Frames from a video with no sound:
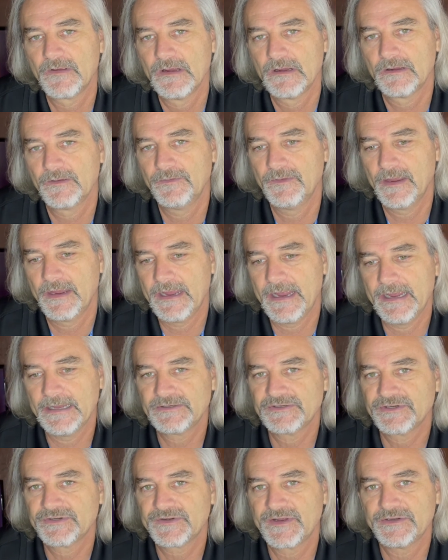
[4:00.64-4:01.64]
the
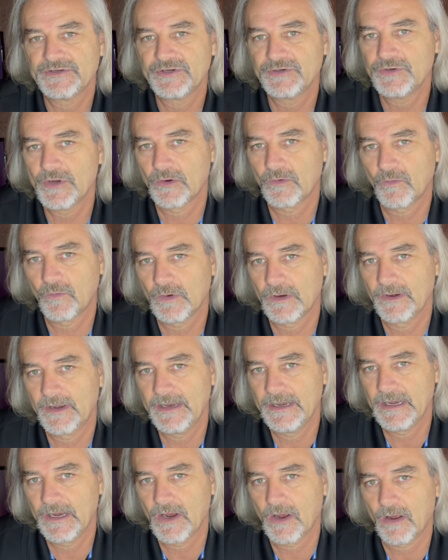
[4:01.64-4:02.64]
edges that you don't want
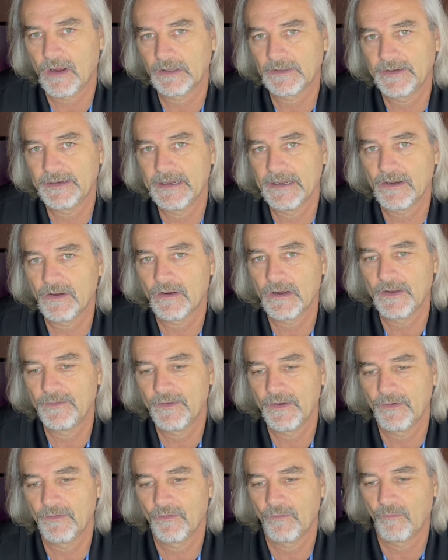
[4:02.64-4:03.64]
any caulk to get on
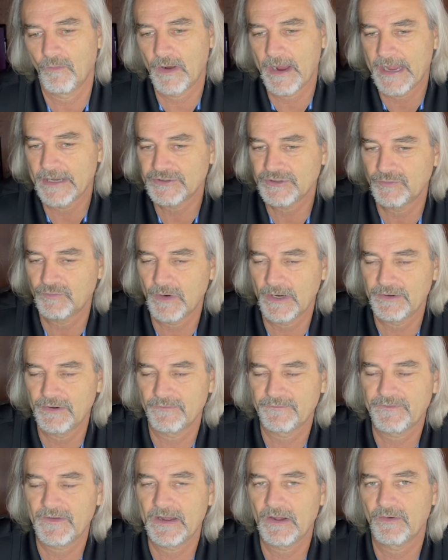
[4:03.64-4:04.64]
there. As you run your
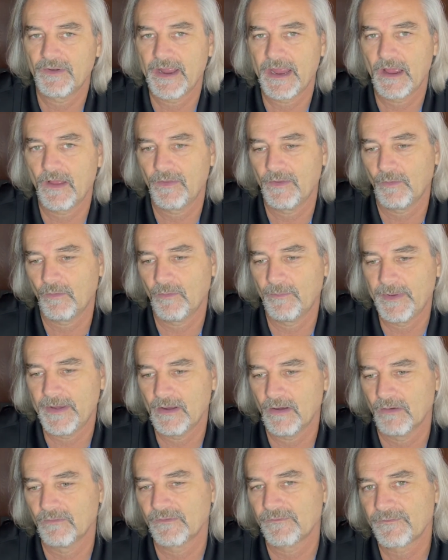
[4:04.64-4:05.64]
finger down, there will be
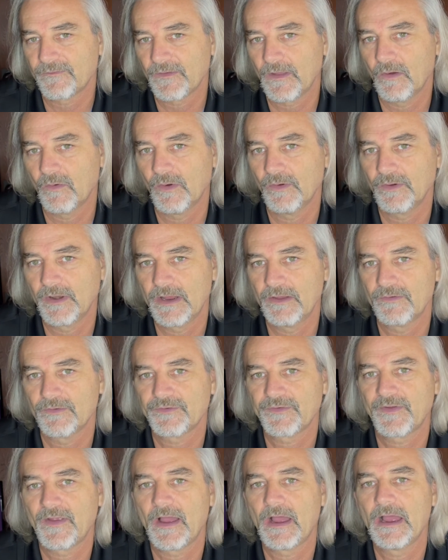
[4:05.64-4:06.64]
overflow on either
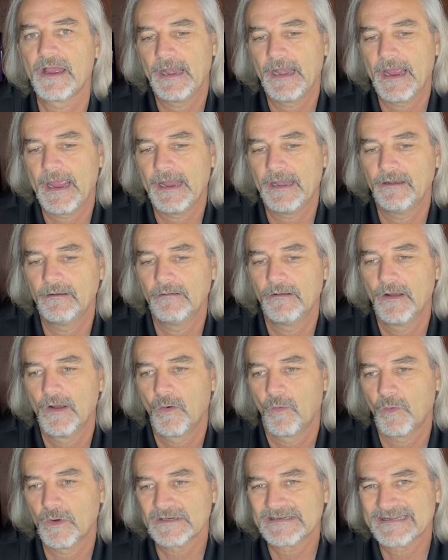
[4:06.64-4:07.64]
side, and
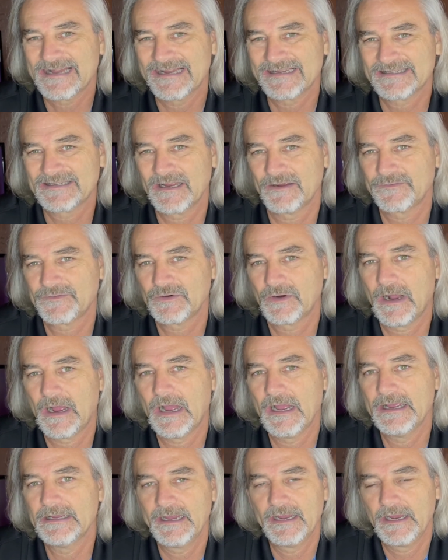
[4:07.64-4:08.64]
once that stuff
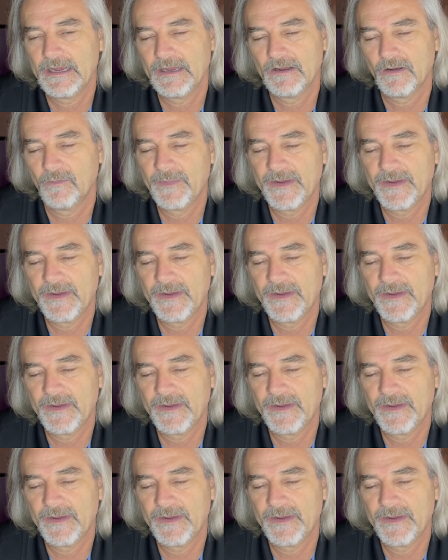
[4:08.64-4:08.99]
dries, it'll be